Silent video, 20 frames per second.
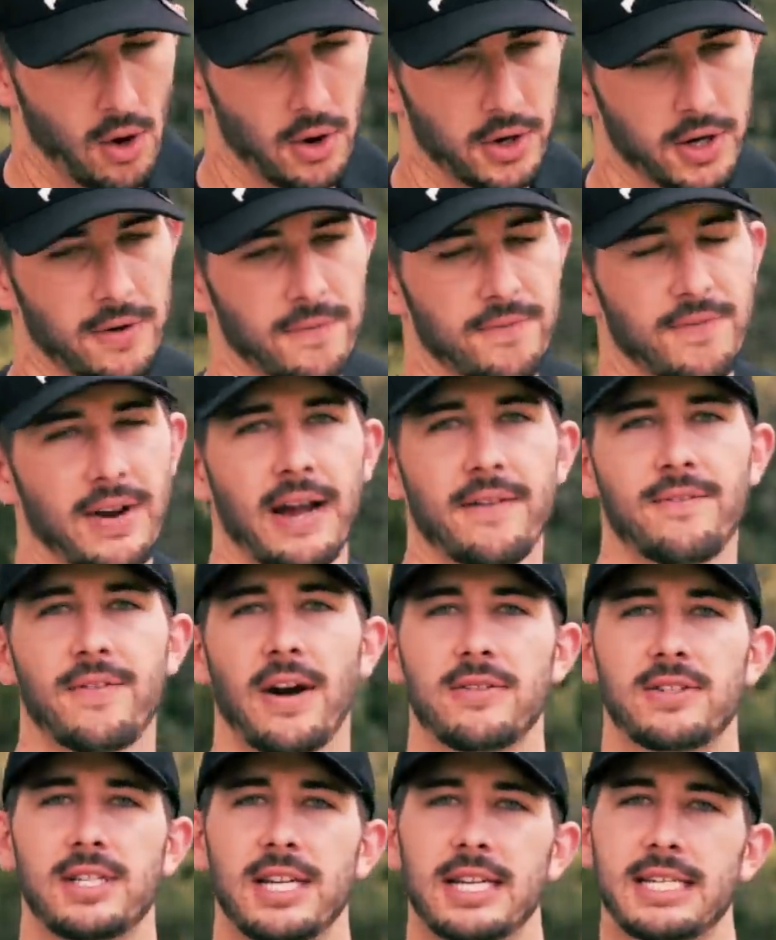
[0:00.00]
all your five
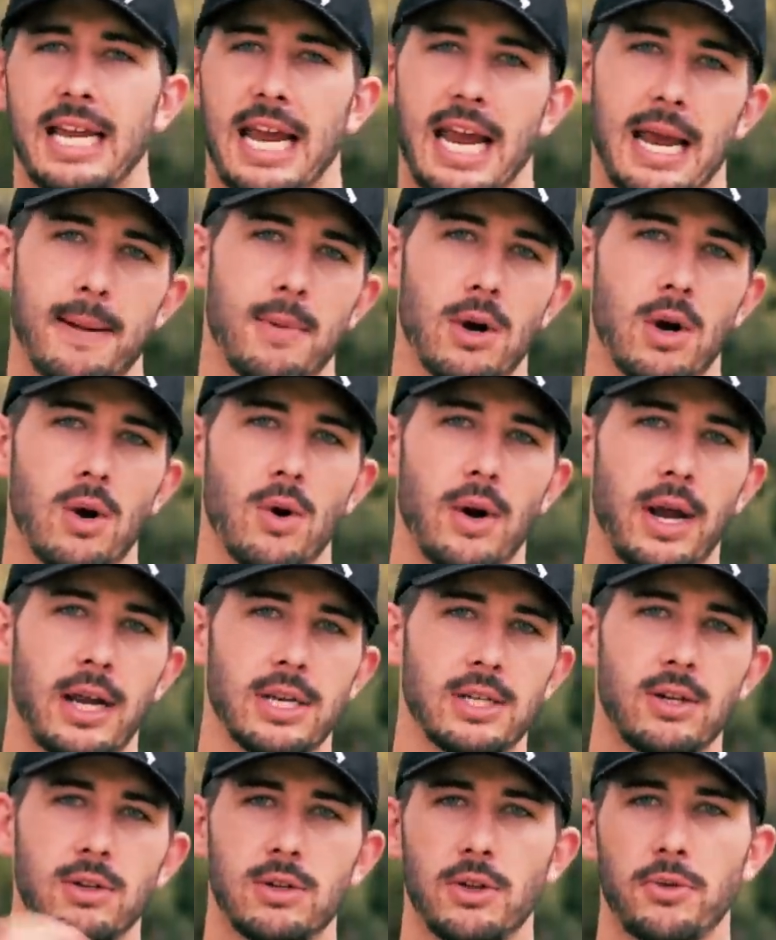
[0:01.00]
five six ammo
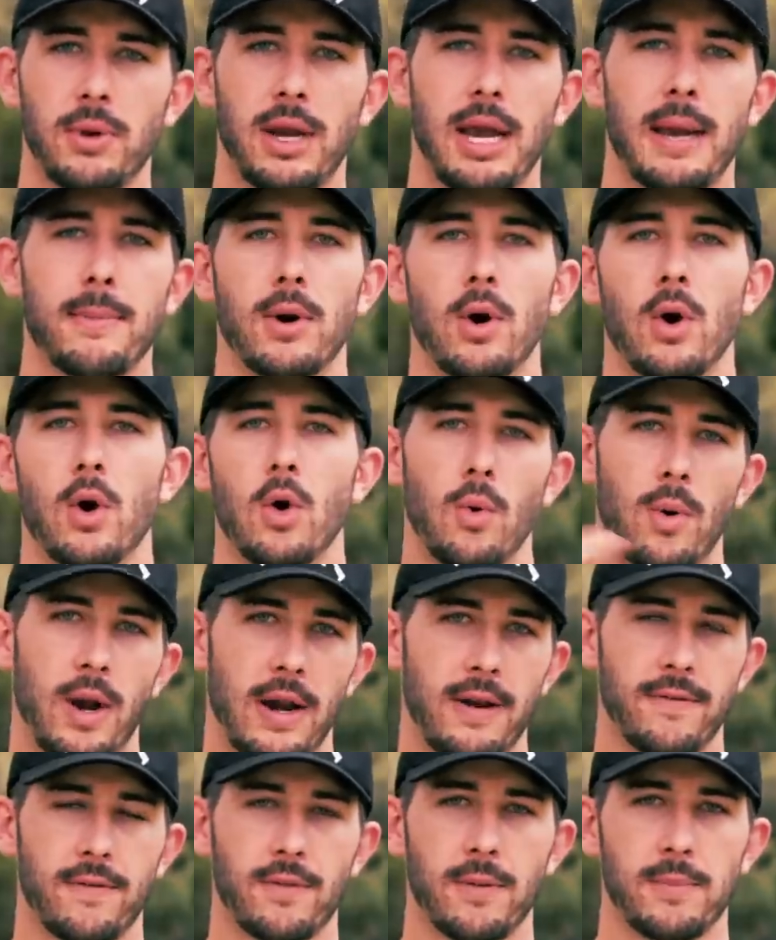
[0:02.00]
and two twenty-three ammo
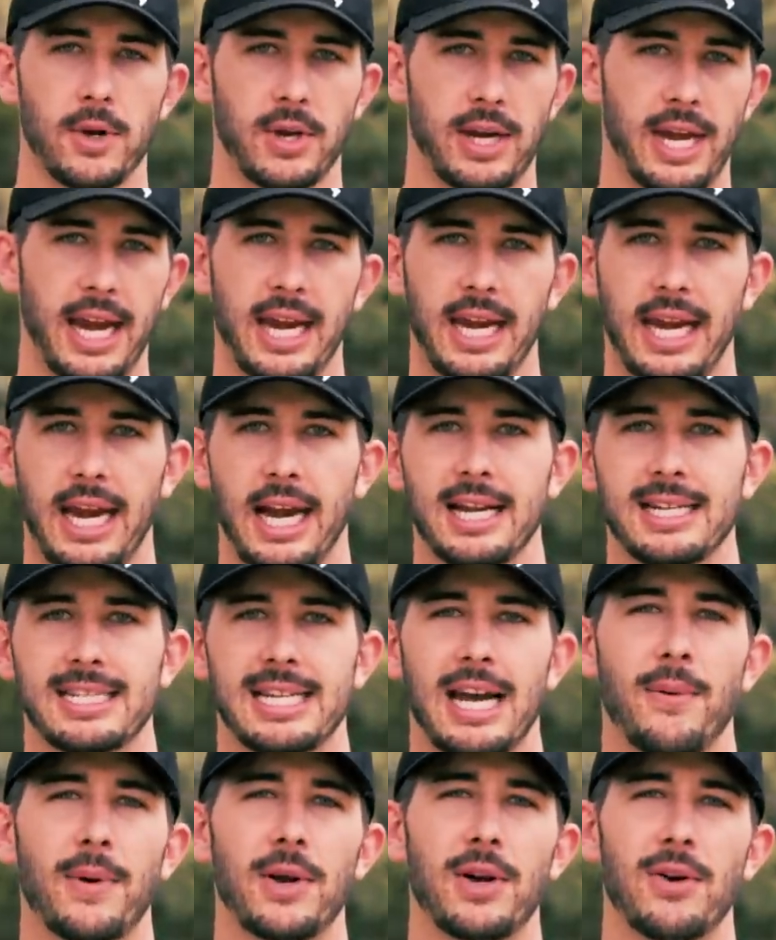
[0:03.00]
away from your Can Cannons,
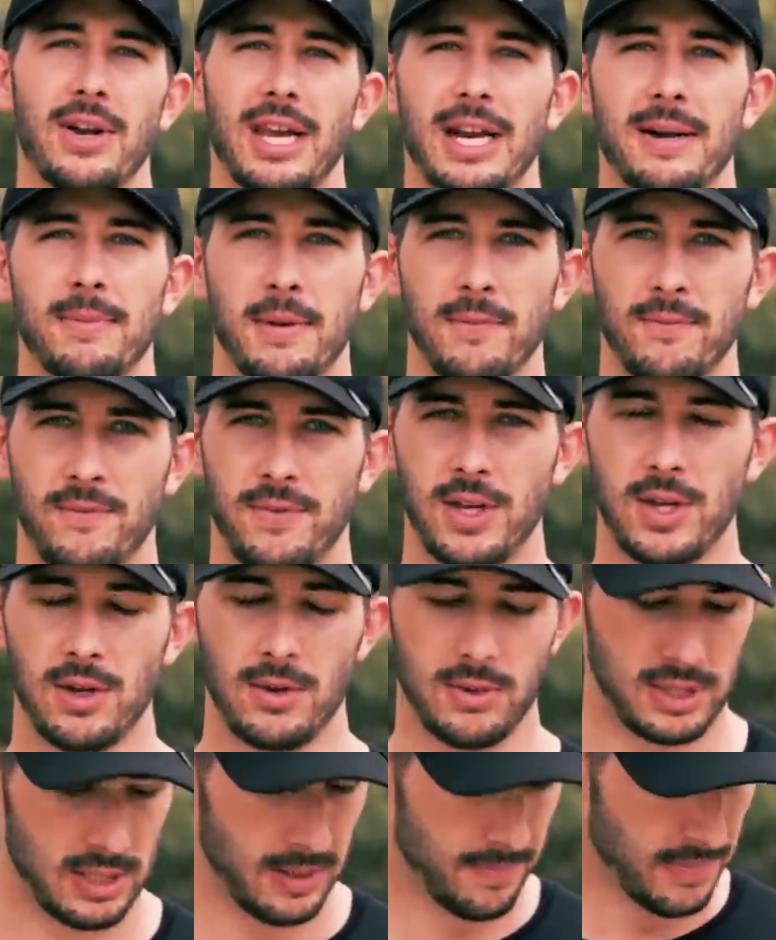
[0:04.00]
that way you don't get them
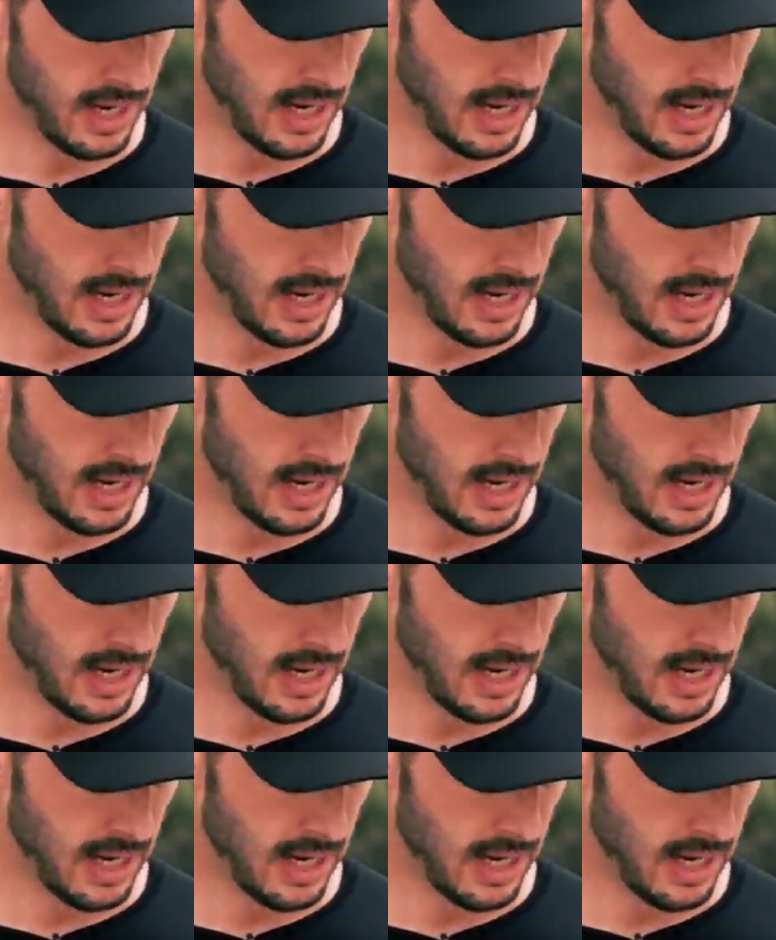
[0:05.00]
confused.